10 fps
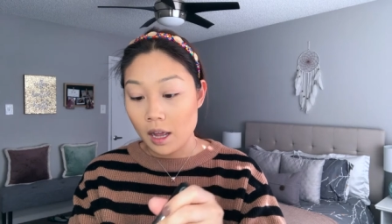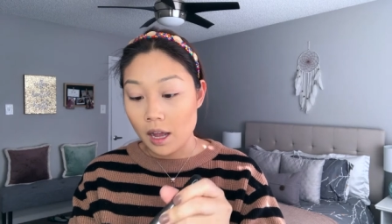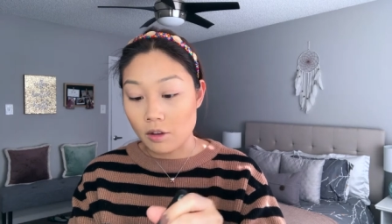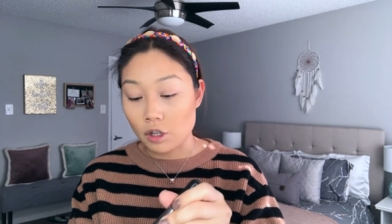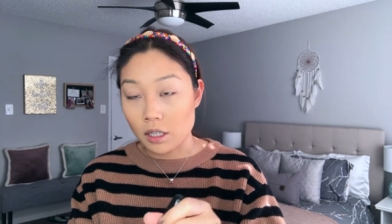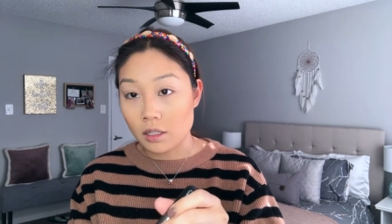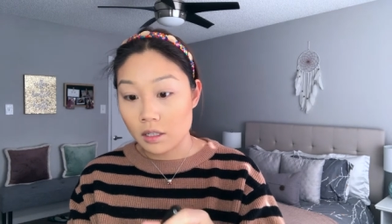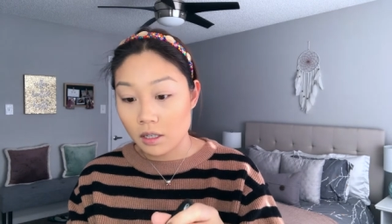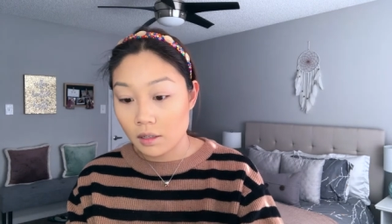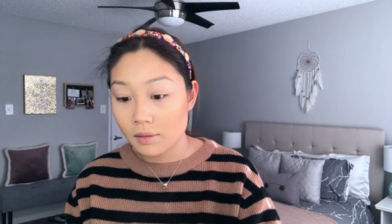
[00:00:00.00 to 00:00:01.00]
and
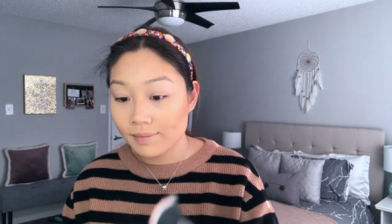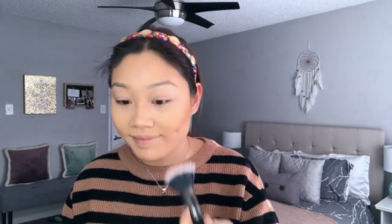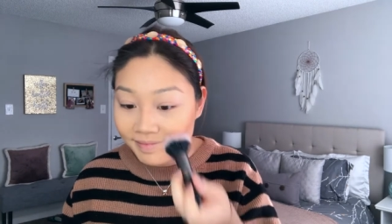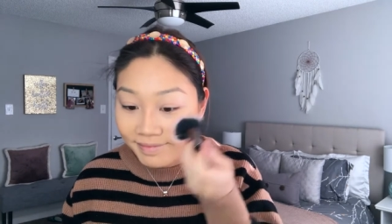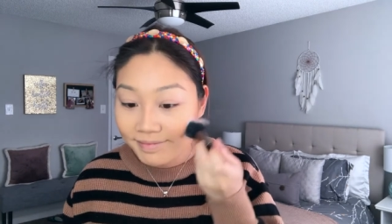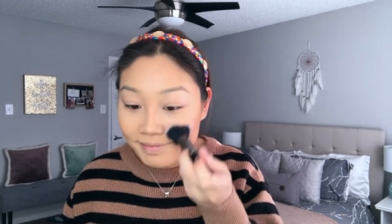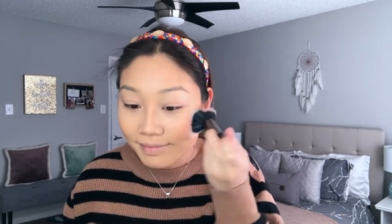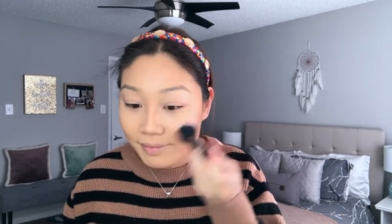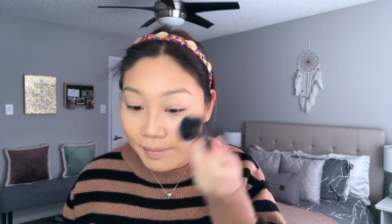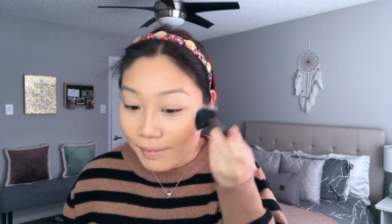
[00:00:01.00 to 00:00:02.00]
just
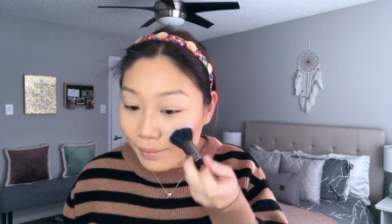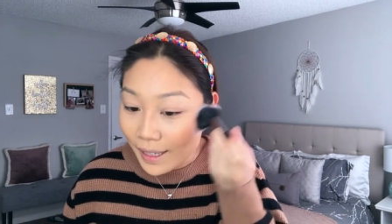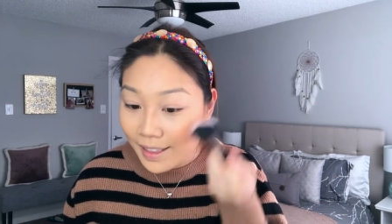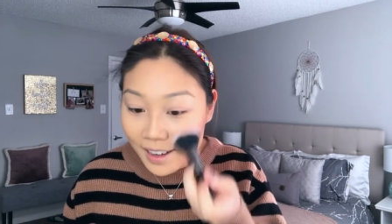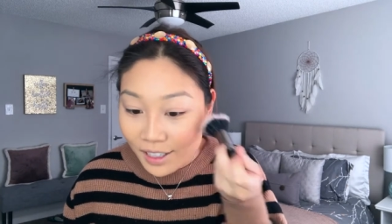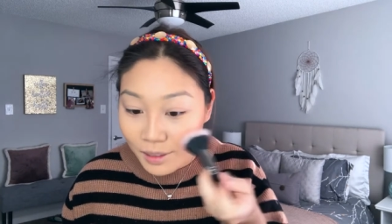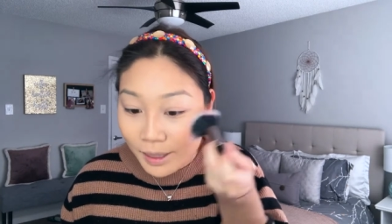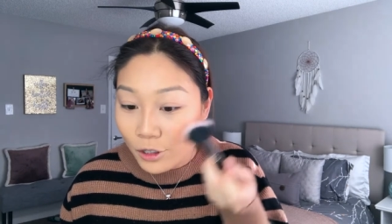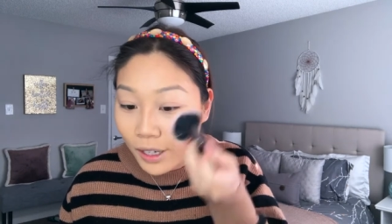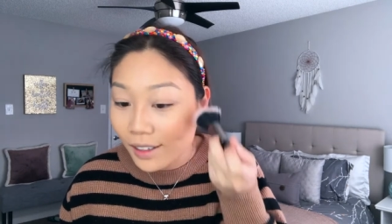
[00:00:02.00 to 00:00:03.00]
blend that into
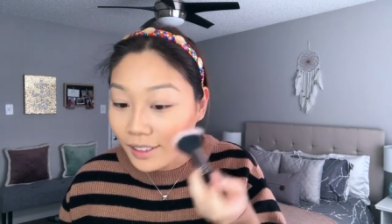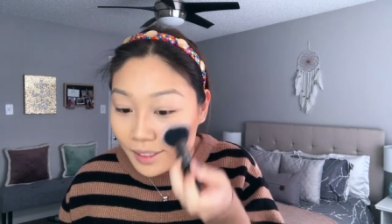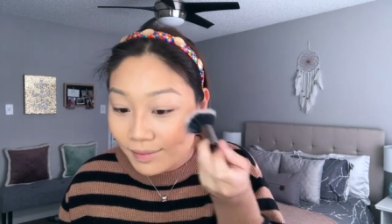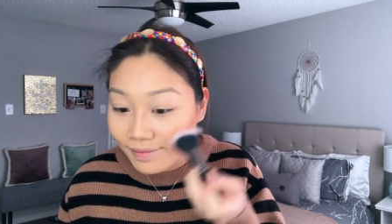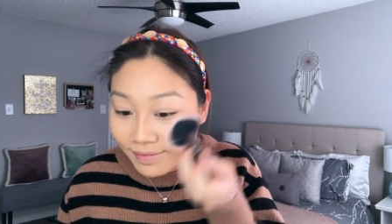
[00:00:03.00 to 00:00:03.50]
my cheeks.